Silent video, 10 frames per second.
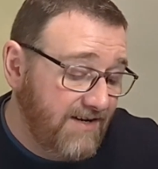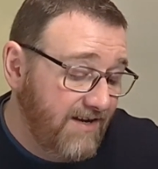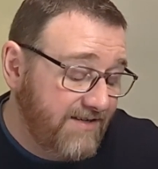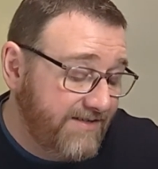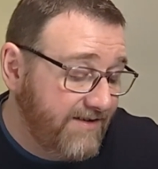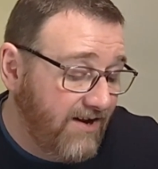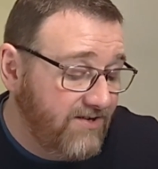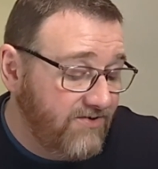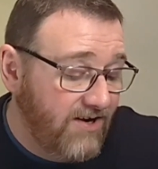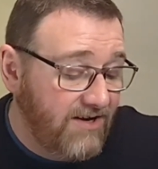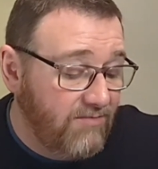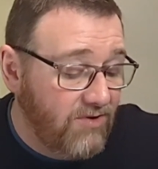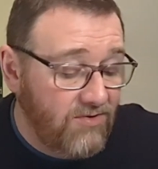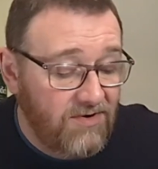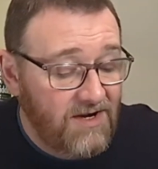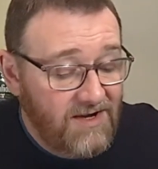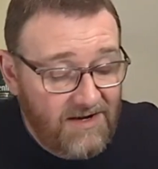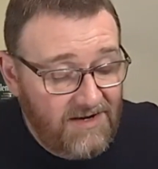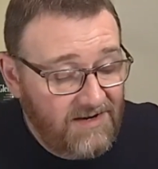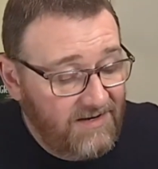It's undrinkable.
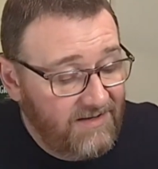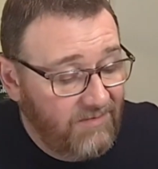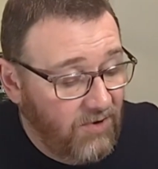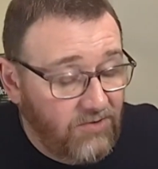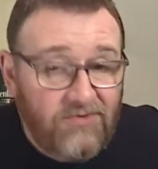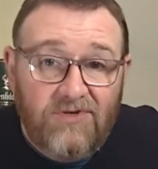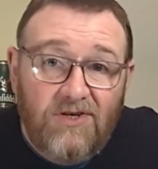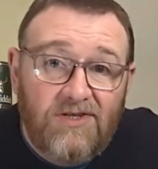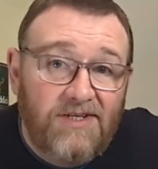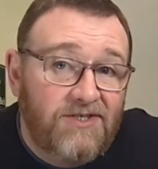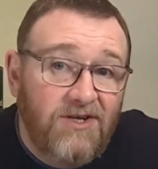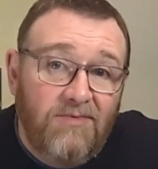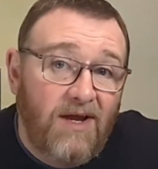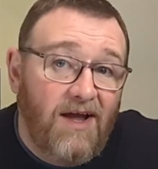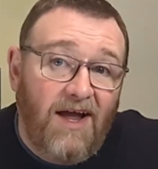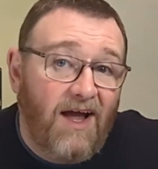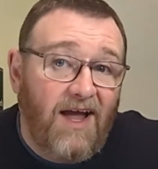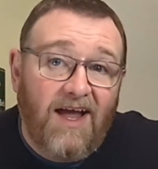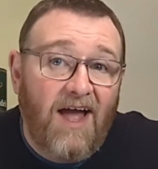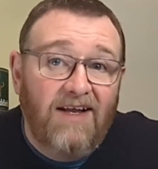The bottle's useless to me.
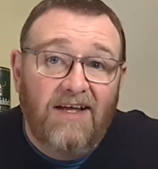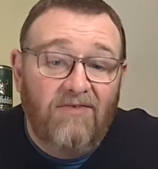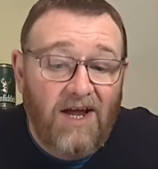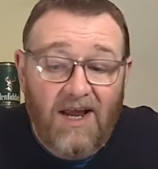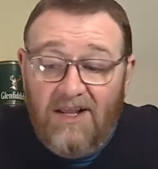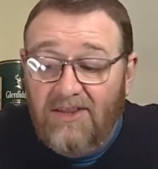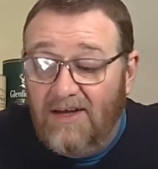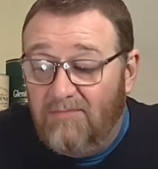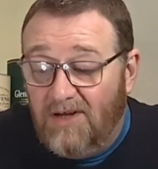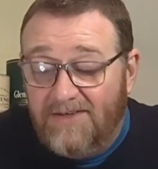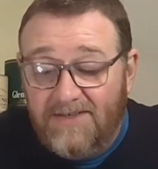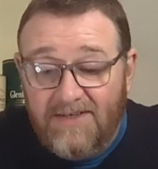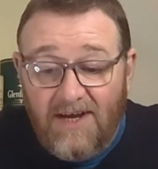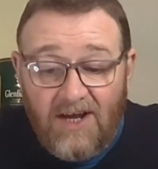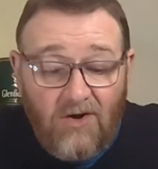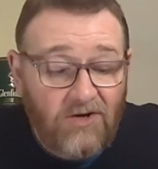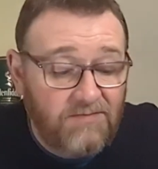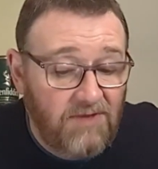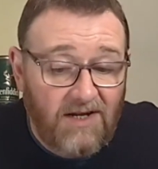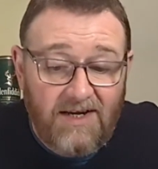I can't give it anything. Plus, it
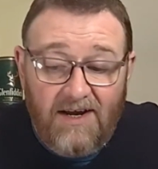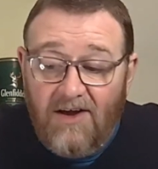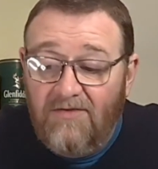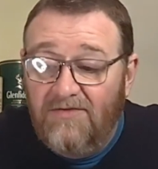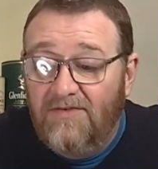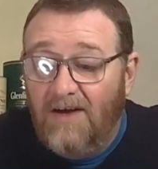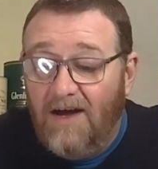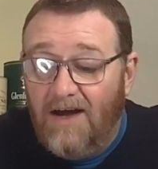cost bloody enough.